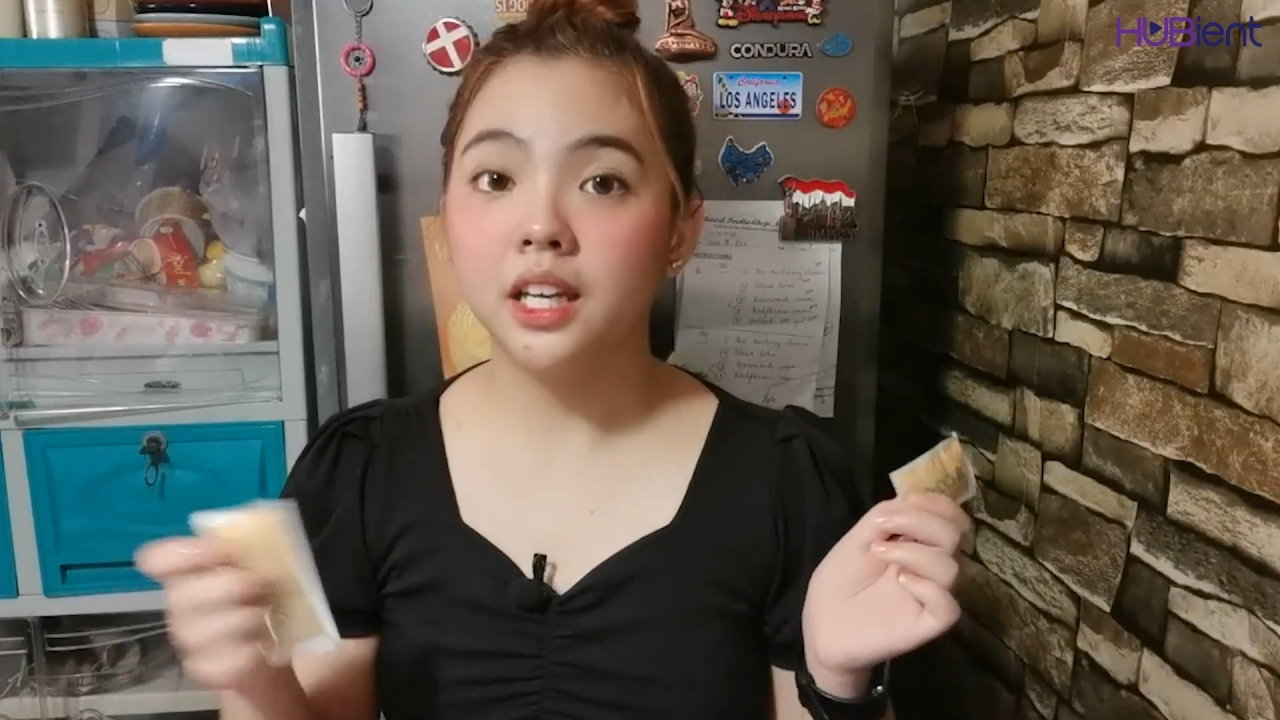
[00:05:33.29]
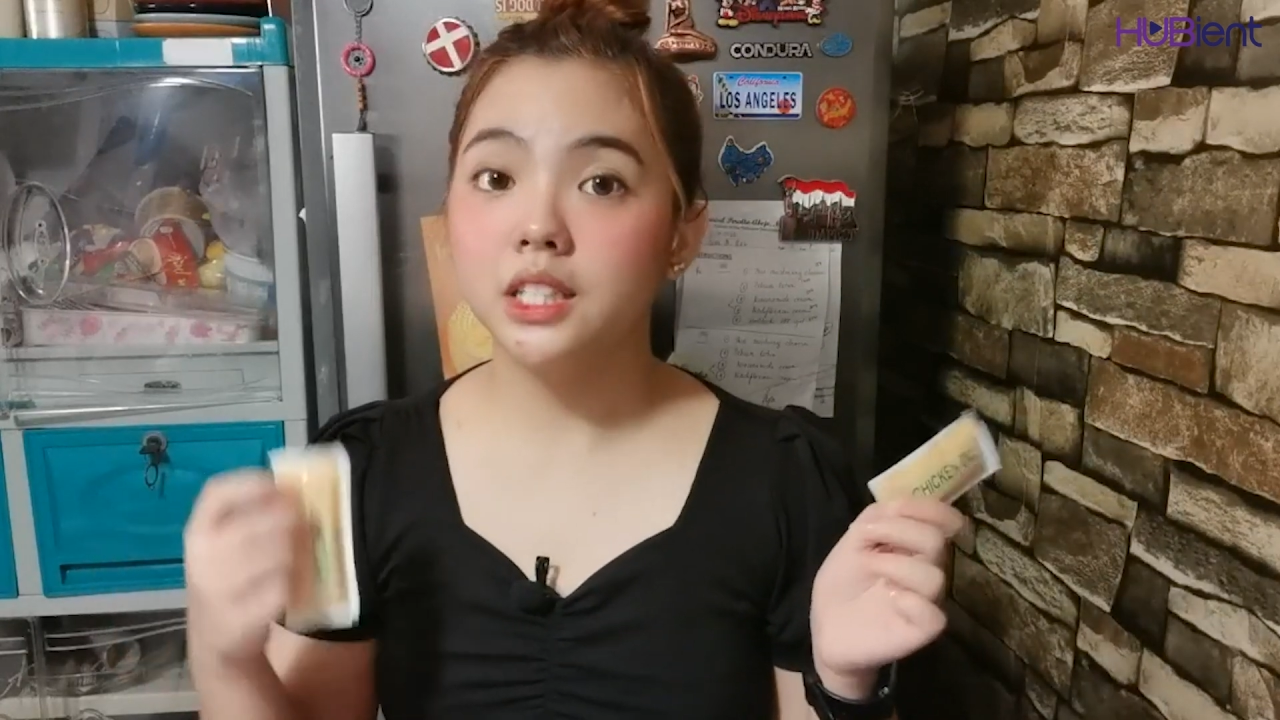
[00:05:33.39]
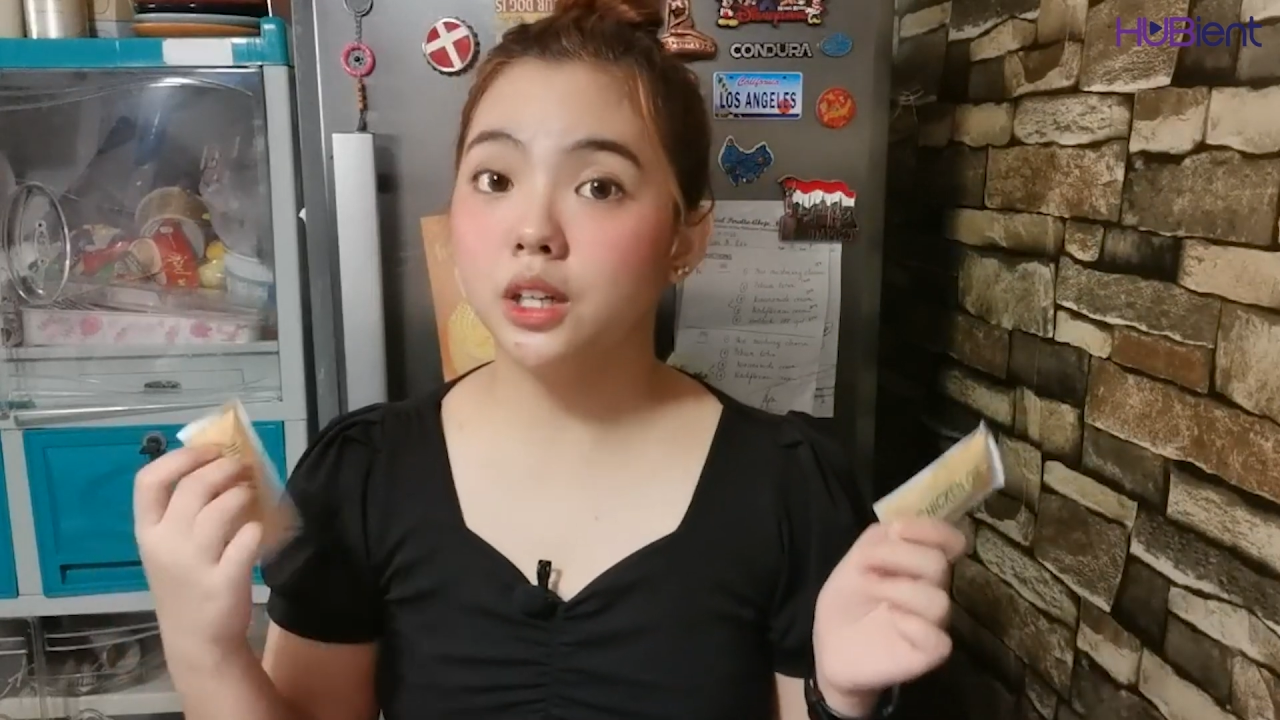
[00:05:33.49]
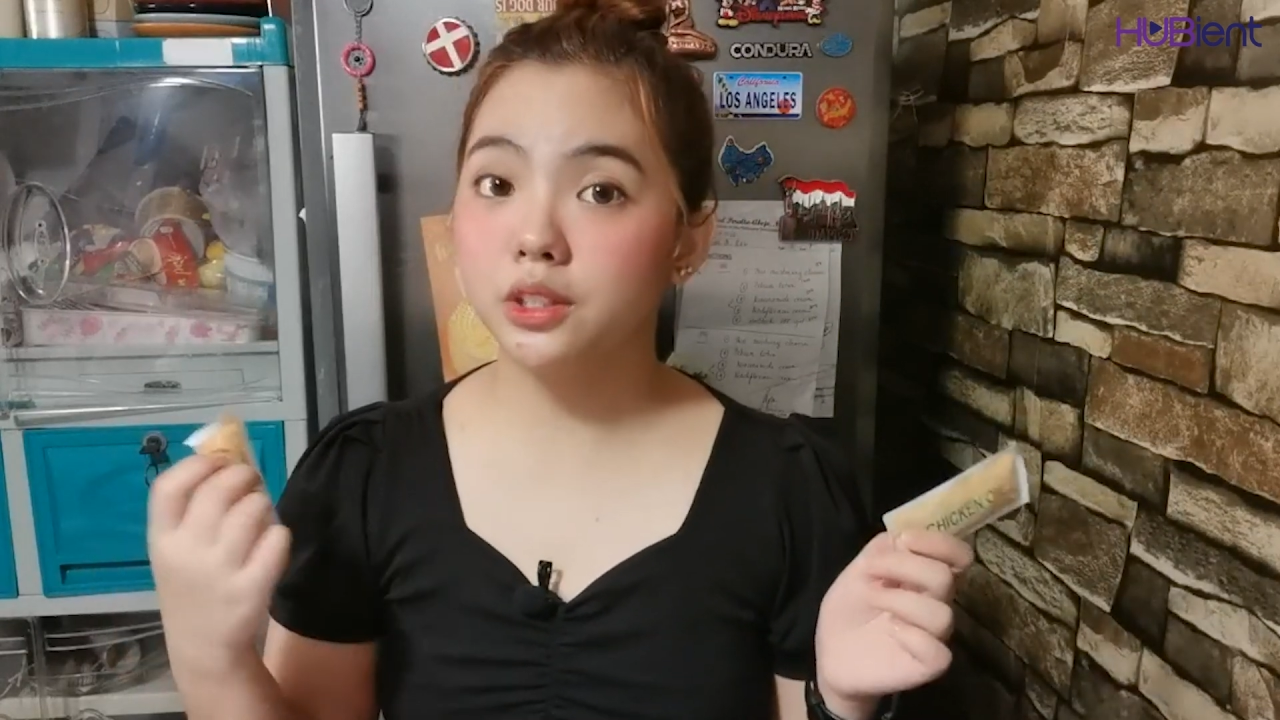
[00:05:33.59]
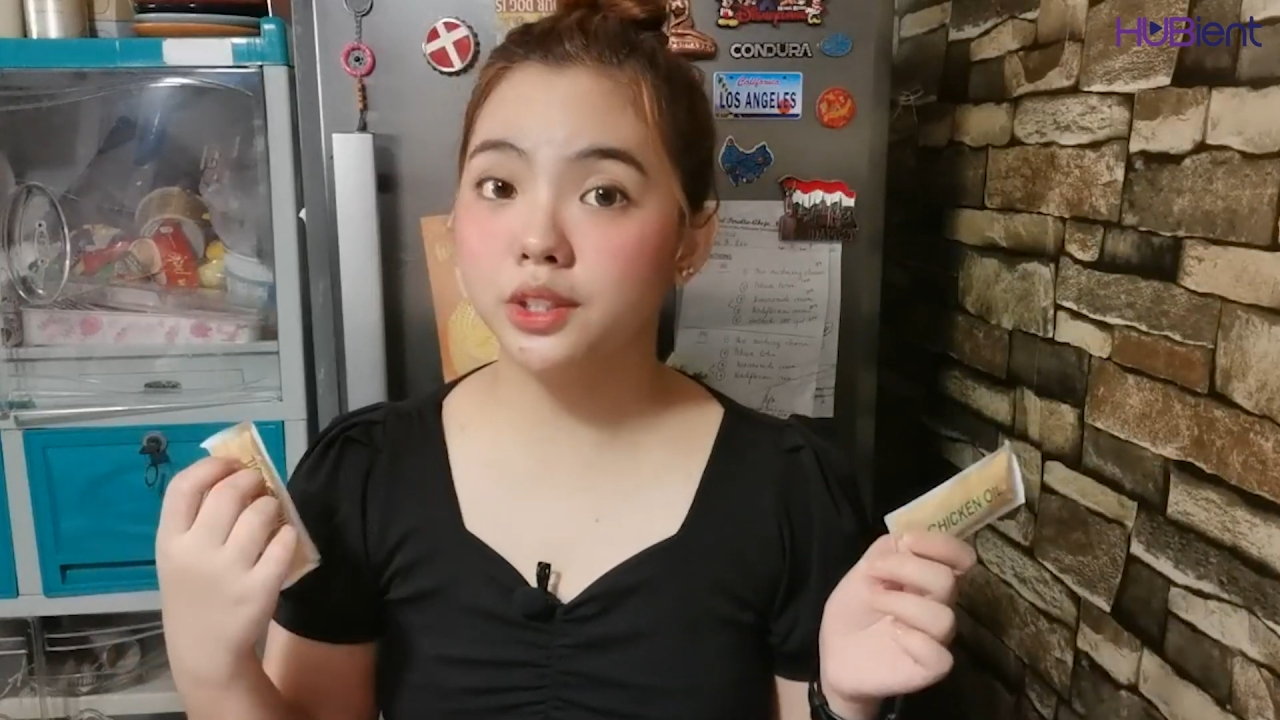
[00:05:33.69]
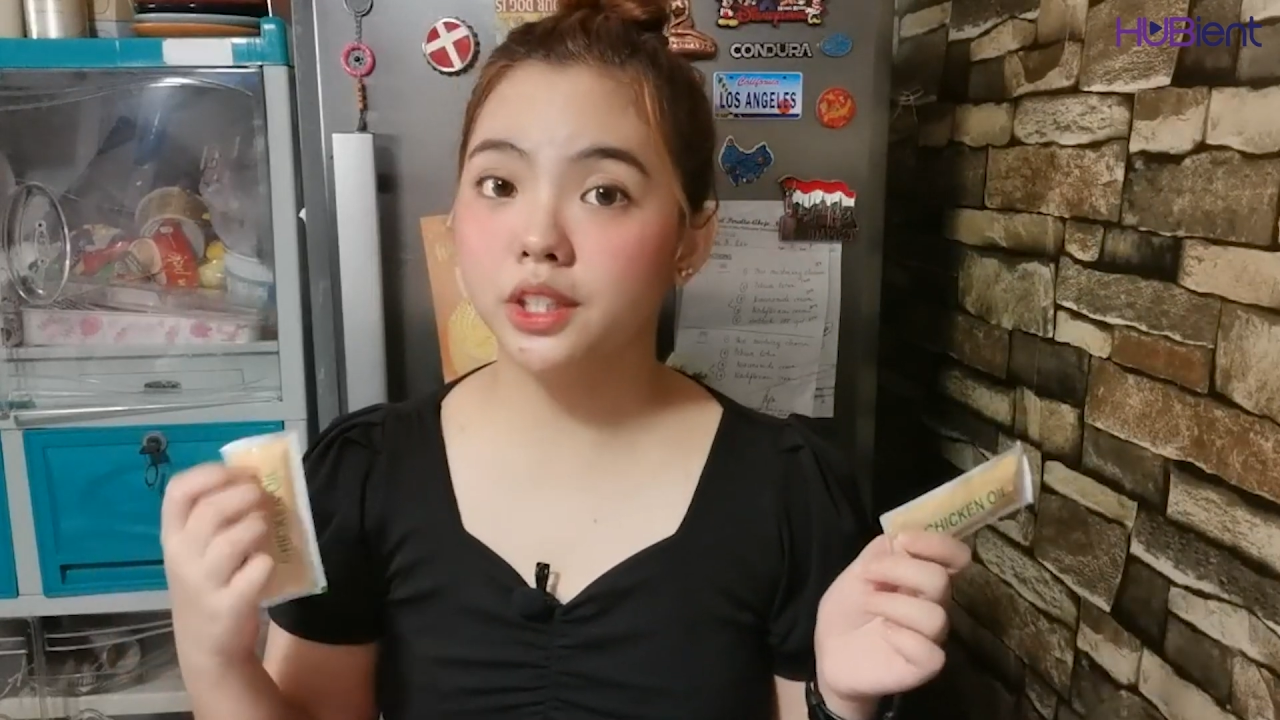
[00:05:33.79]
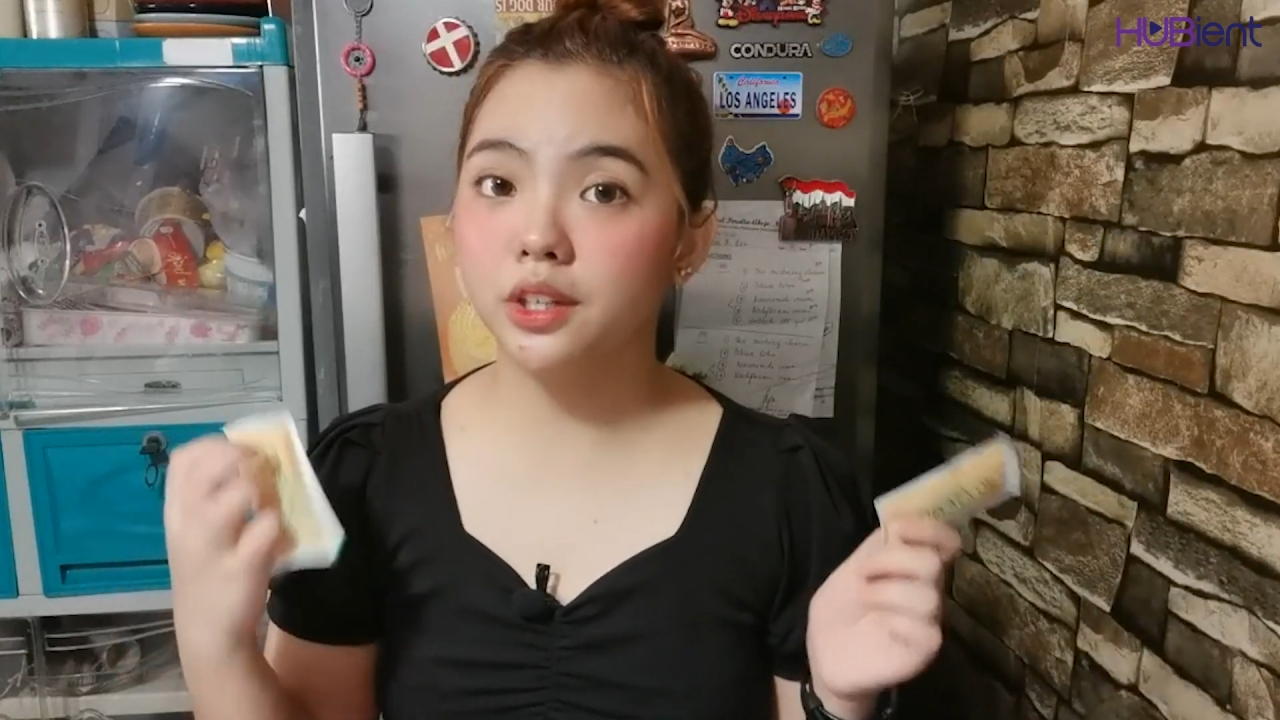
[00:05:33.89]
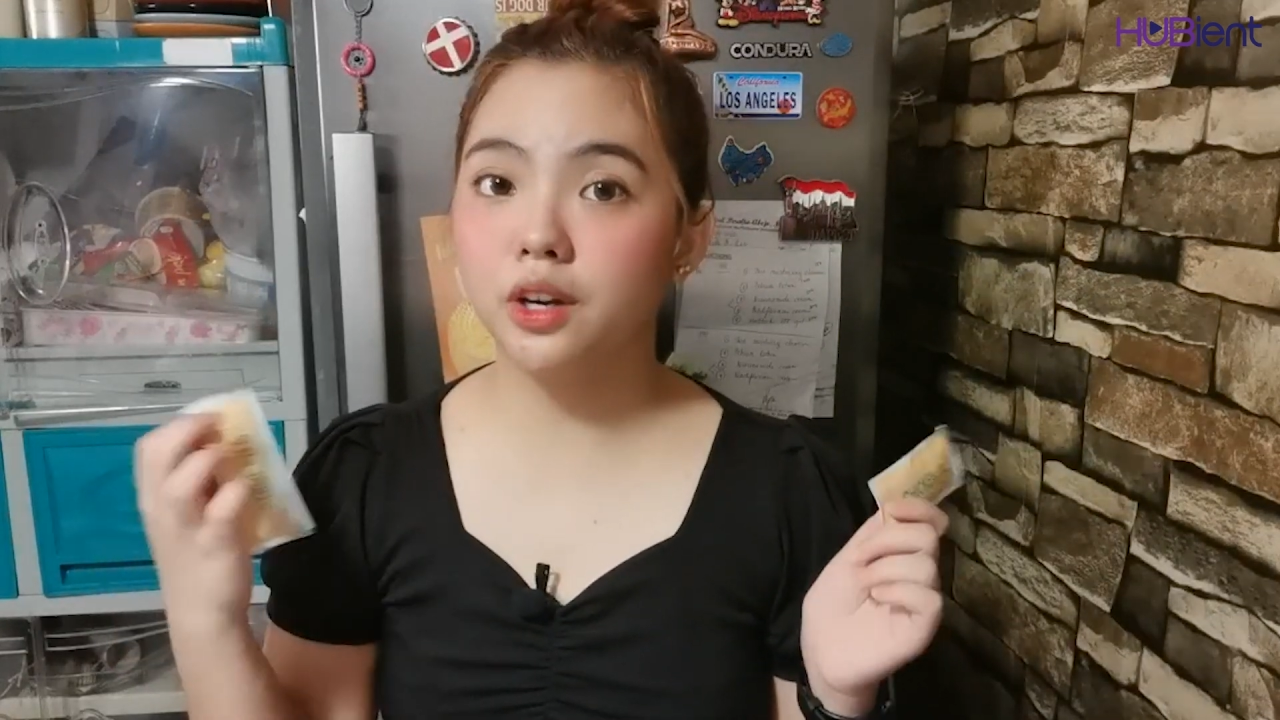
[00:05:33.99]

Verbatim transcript: and also they are